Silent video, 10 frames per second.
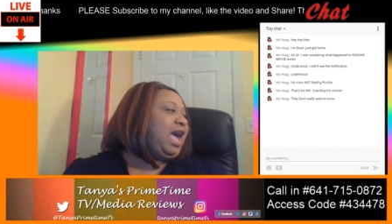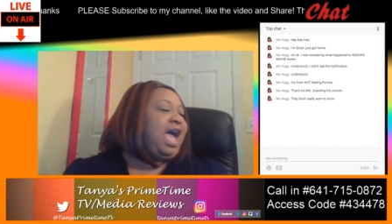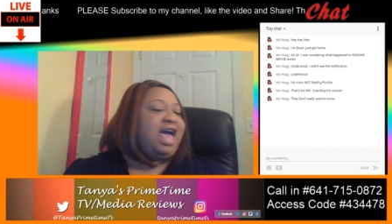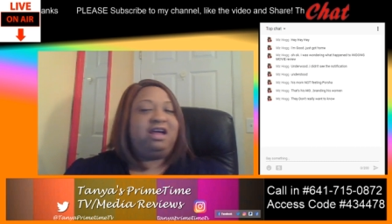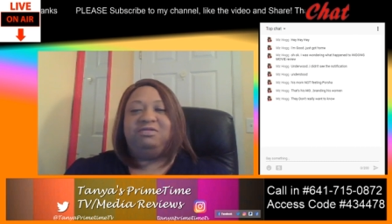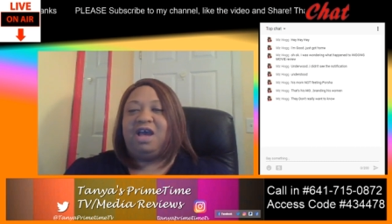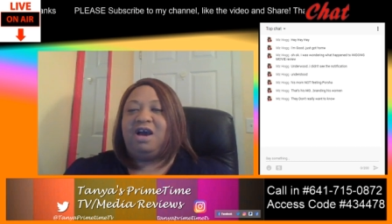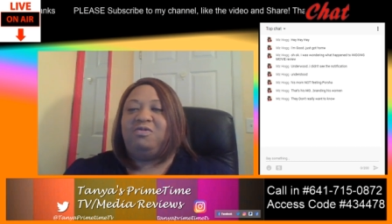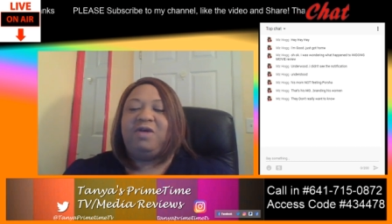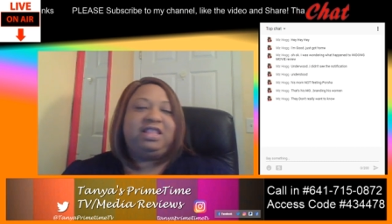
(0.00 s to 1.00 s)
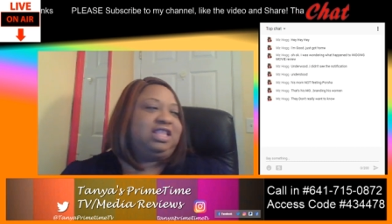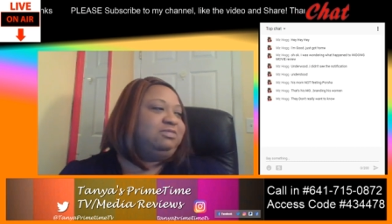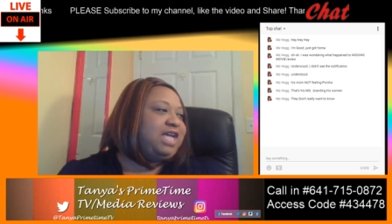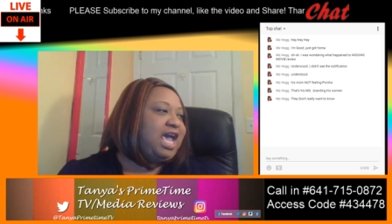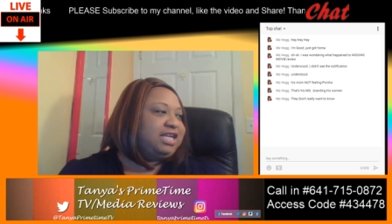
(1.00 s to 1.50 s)
I don't know what
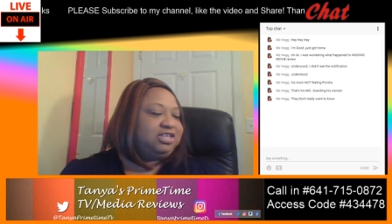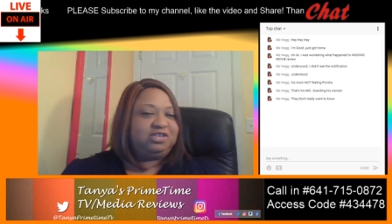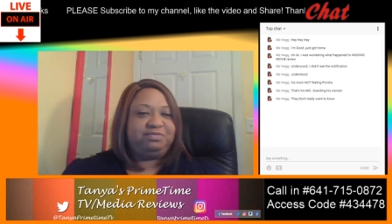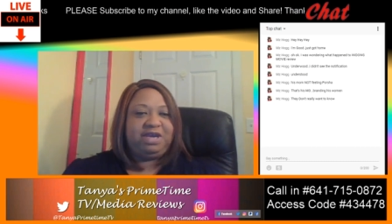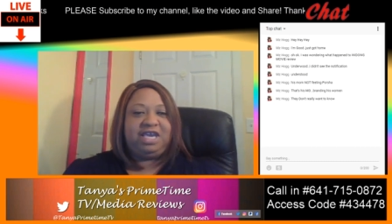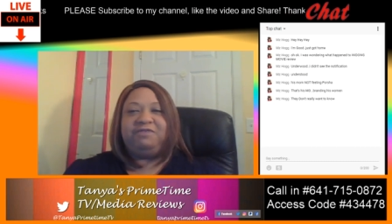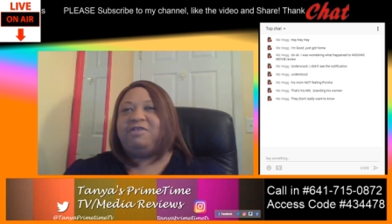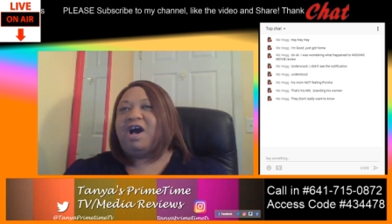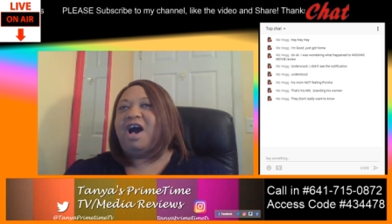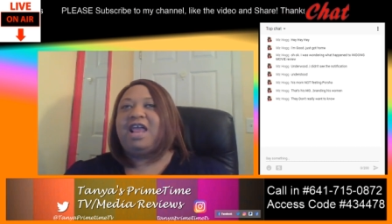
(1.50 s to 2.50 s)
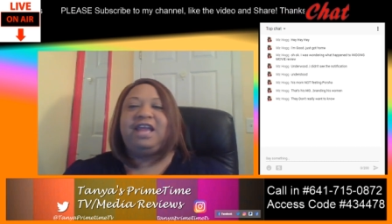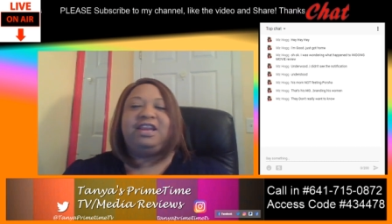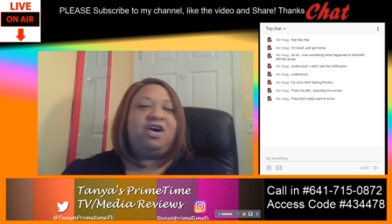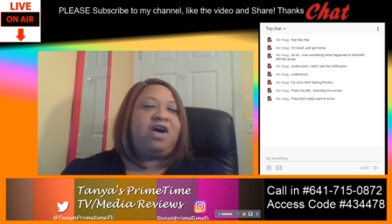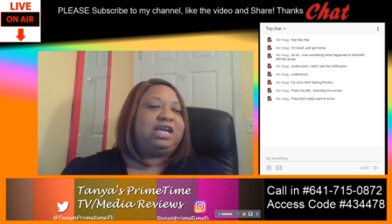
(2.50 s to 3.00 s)
them tattoos mean. For all I
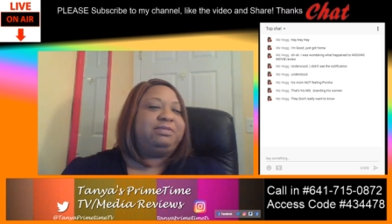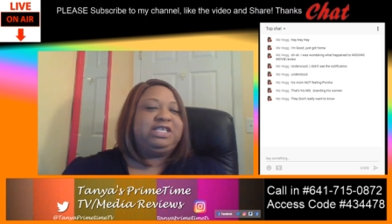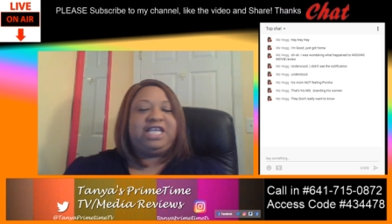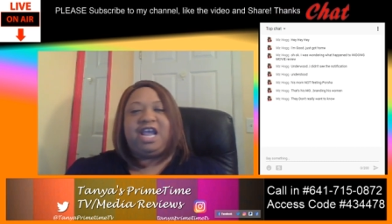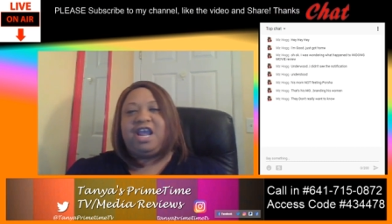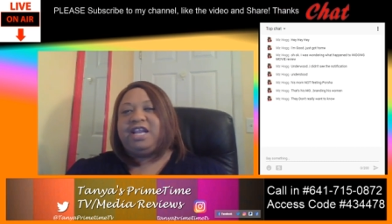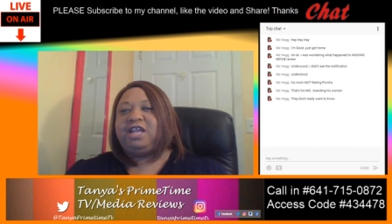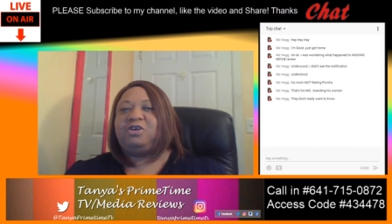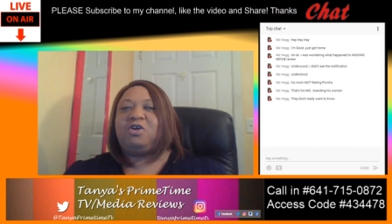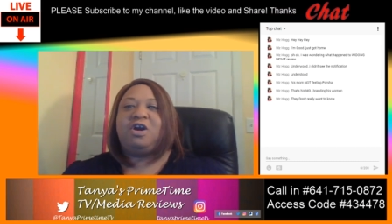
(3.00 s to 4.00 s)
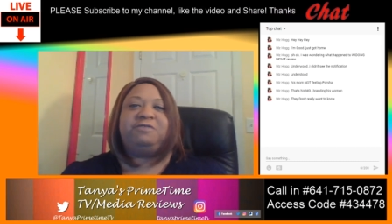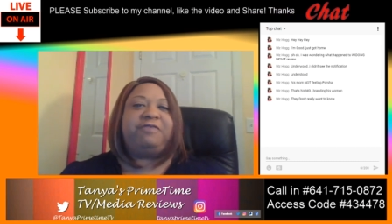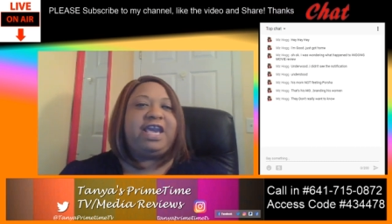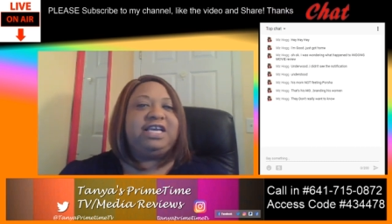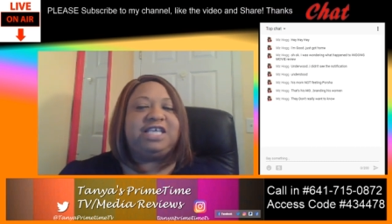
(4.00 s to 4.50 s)
know, I could be staring at a girl's
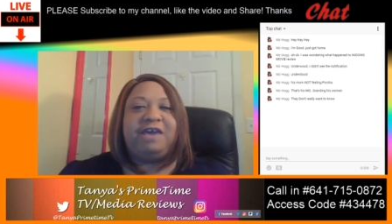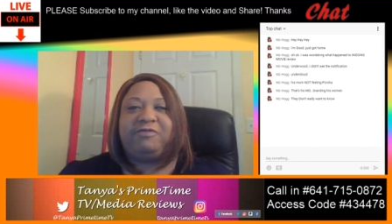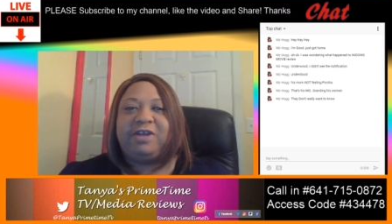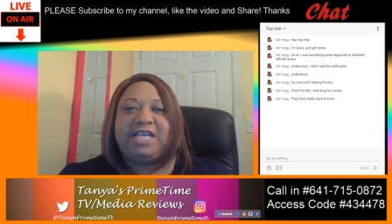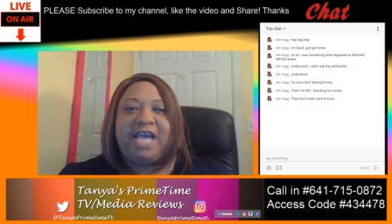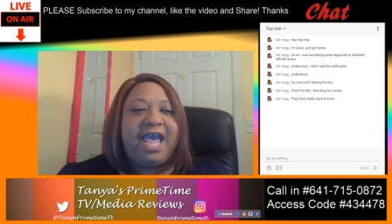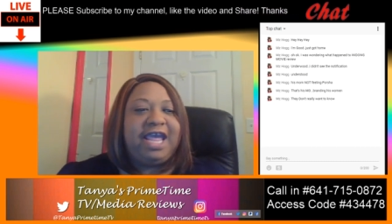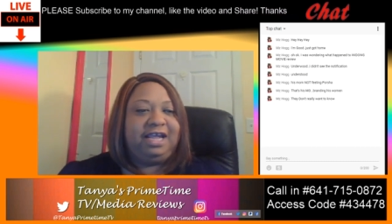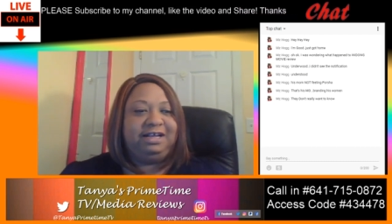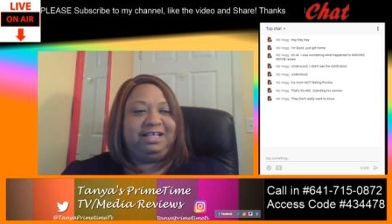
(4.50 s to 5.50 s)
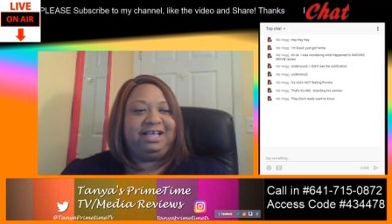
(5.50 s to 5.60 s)
face every day.